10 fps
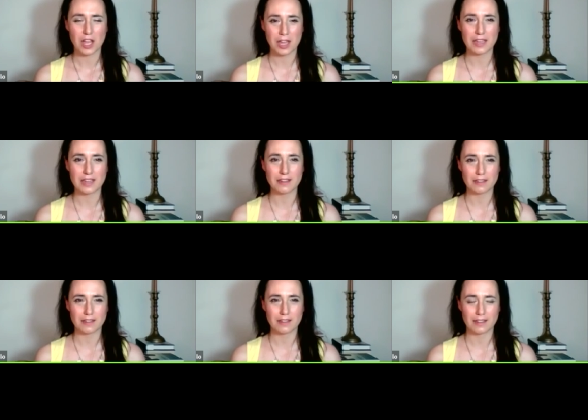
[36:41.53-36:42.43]
I,
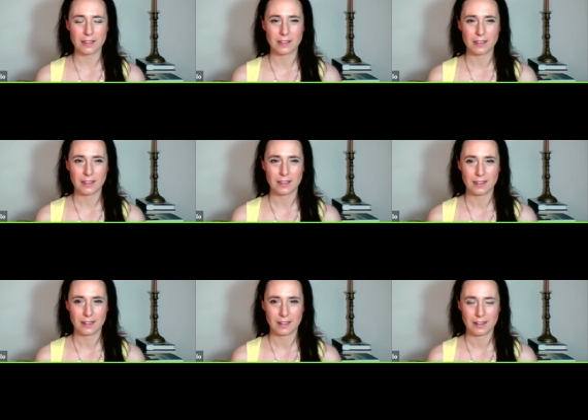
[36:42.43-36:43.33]
say
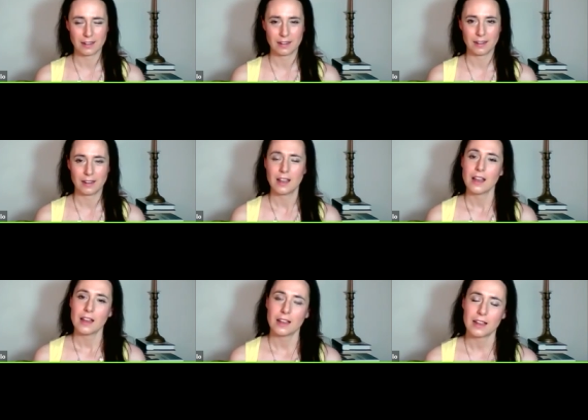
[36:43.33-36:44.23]
frankly, I probably
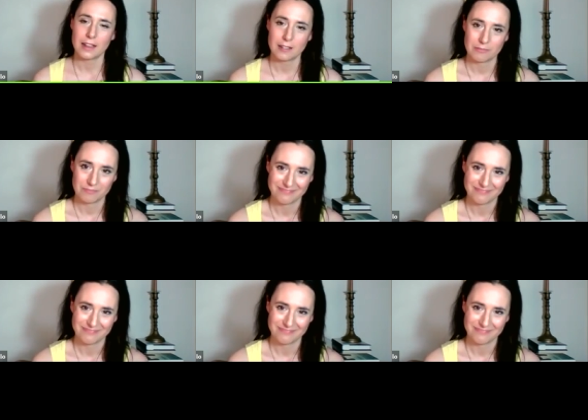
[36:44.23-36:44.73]
shouldn't have said it that way.